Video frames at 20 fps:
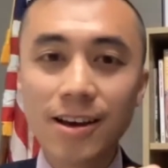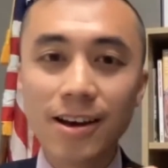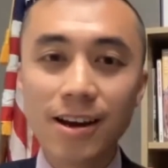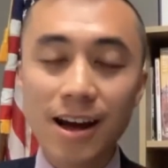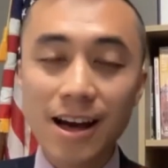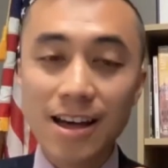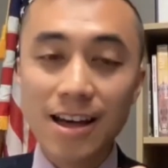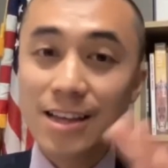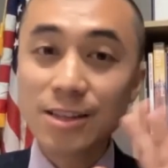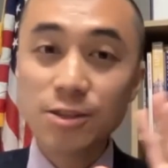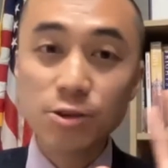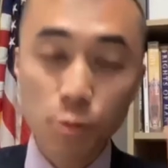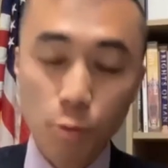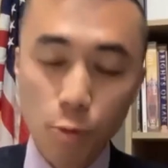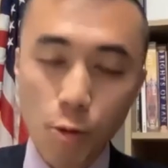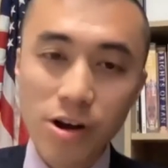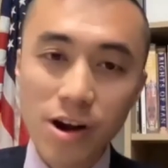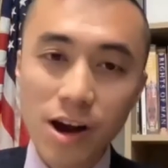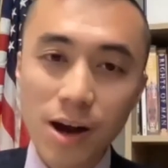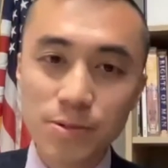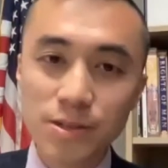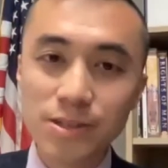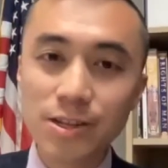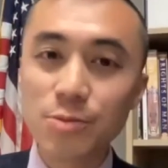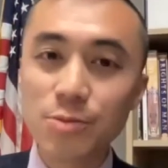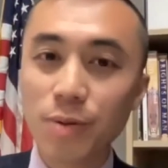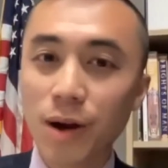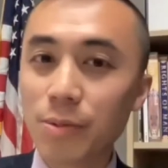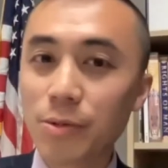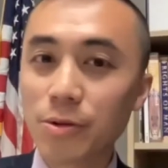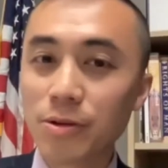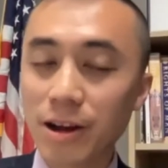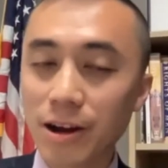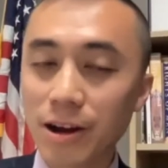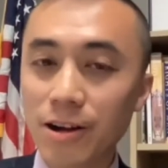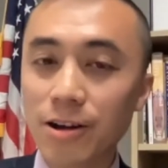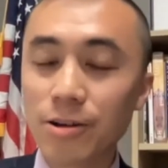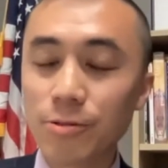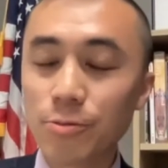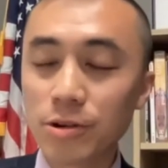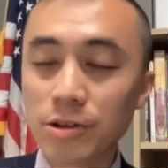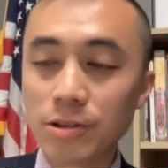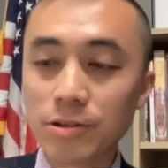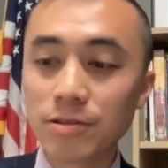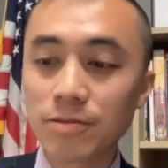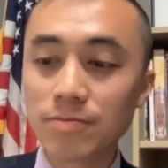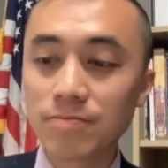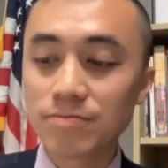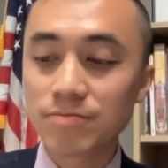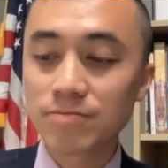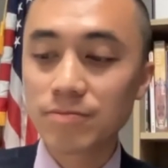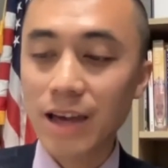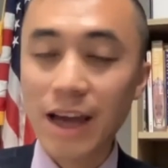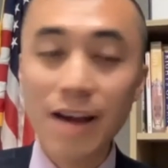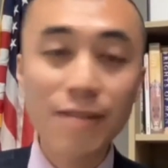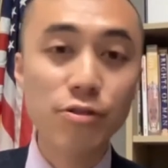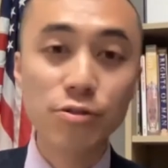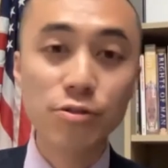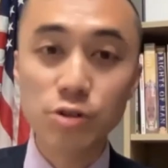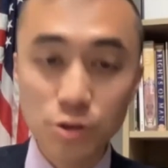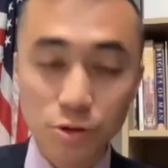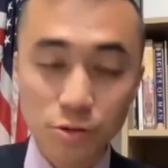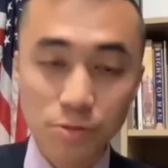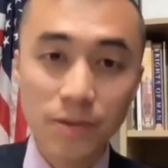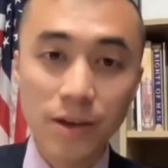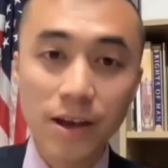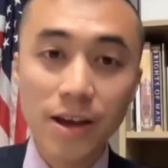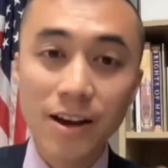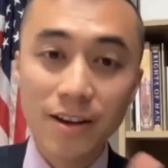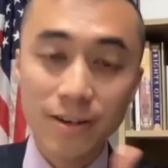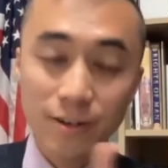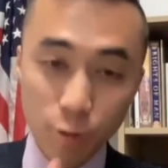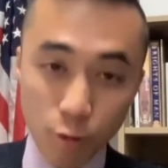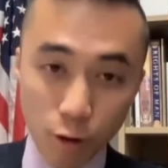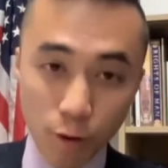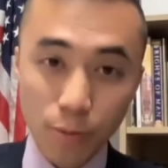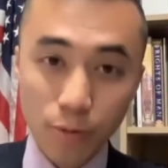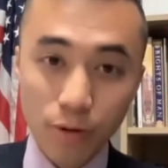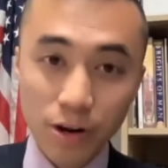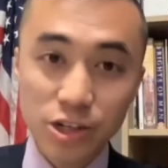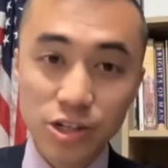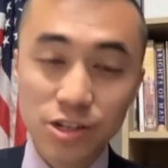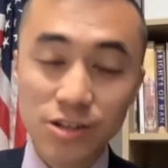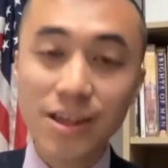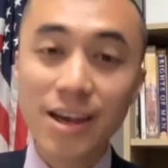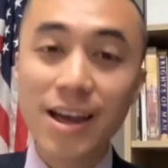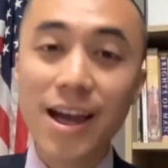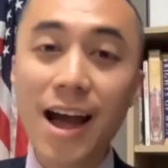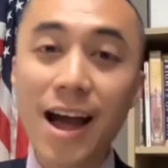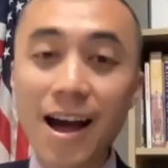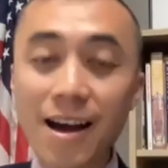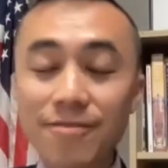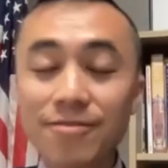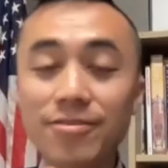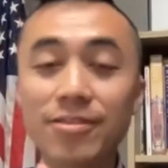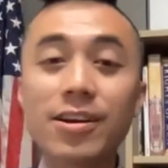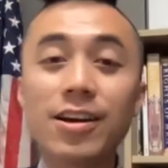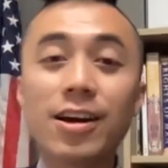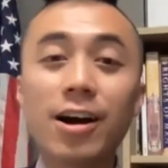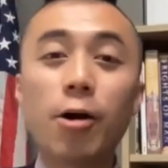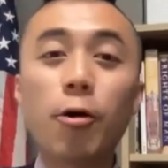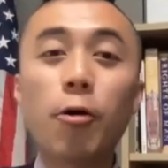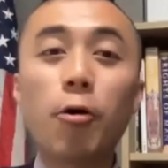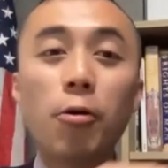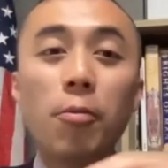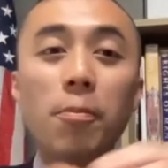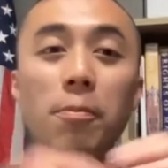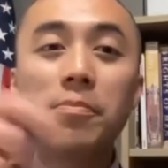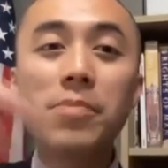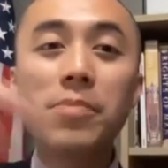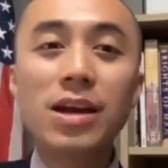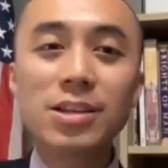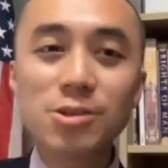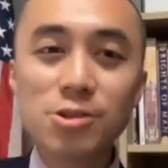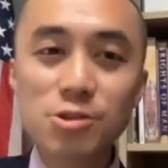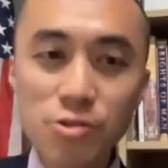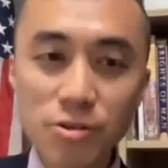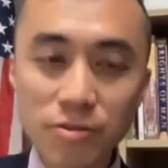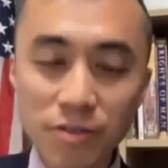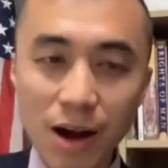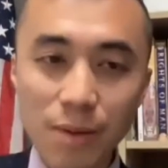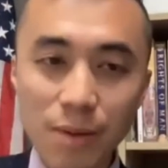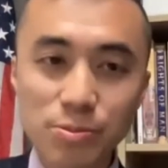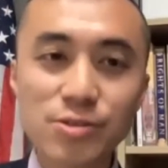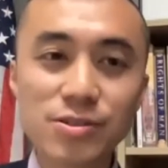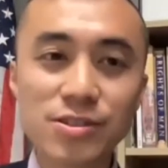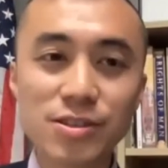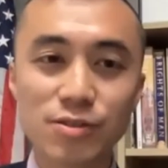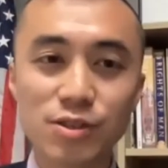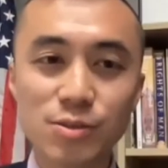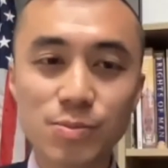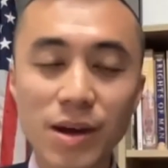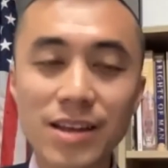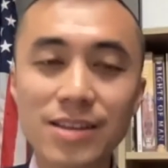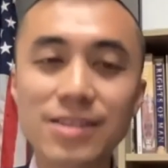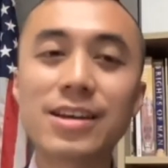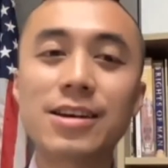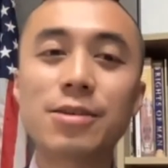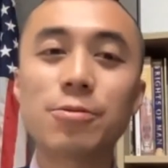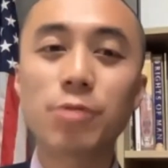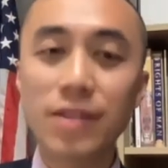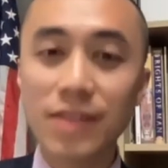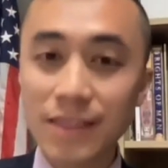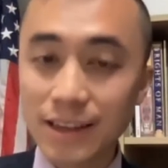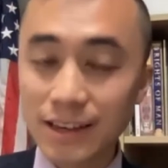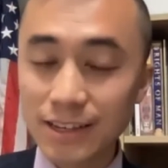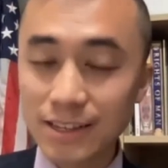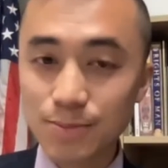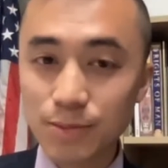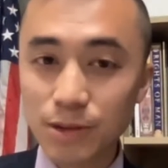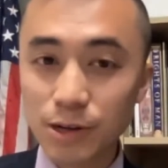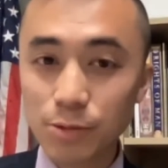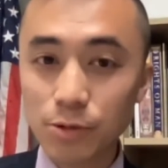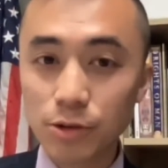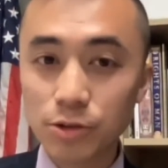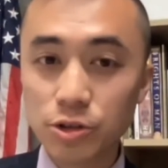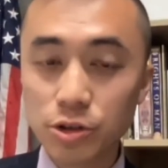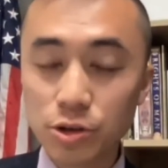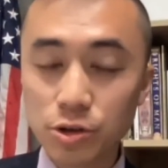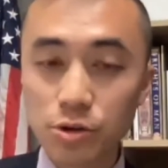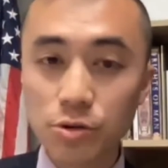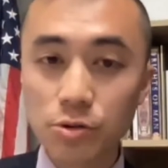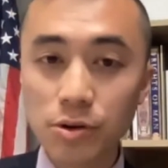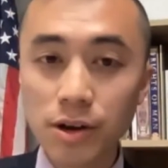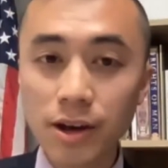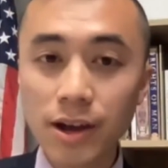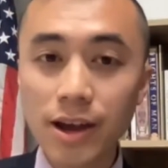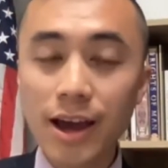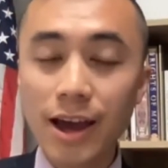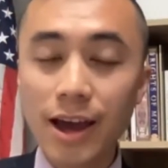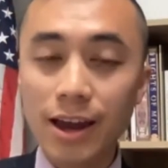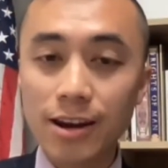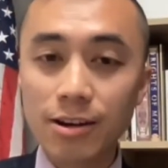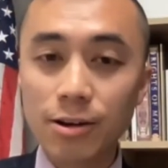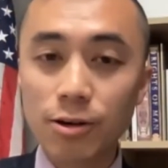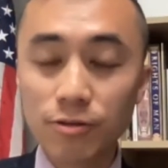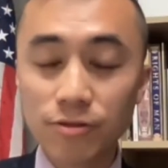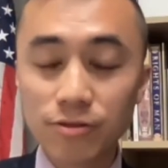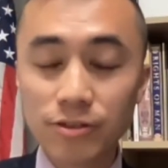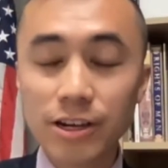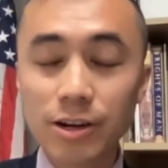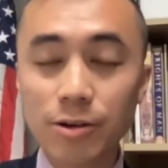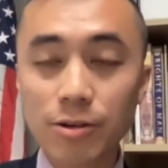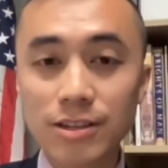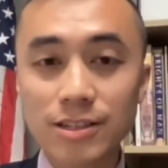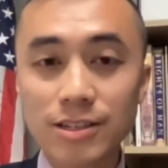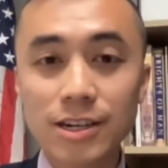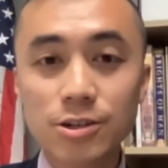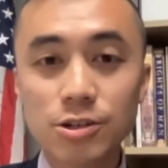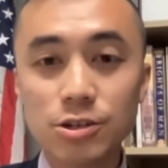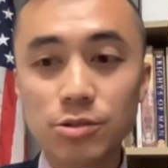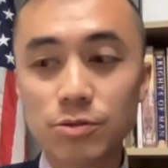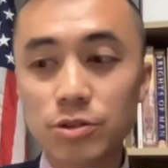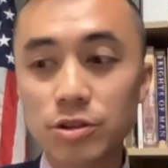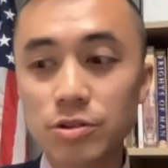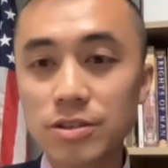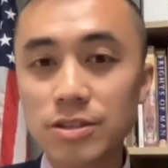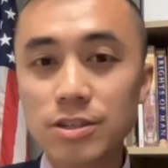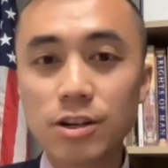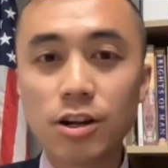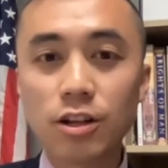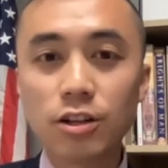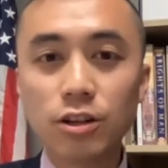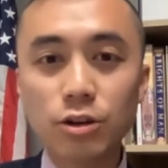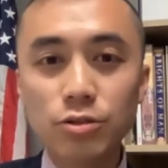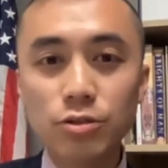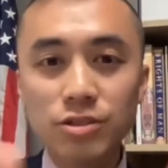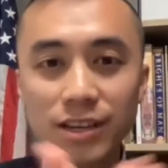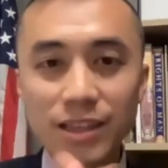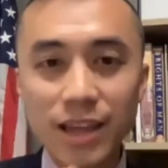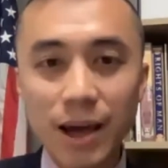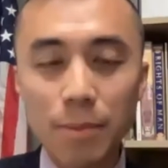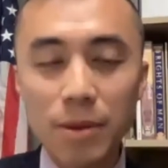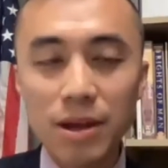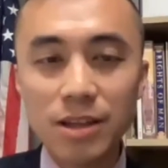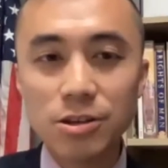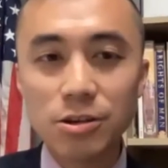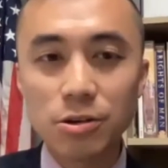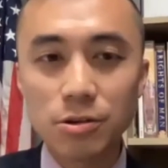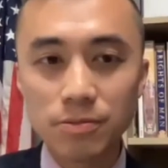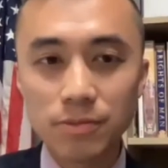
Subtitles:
That's your one option that you probably will will ever do. Our corporation, they have a whole menu of options of spending. What this bill will do, and hopefully across country will do, is closing that menu.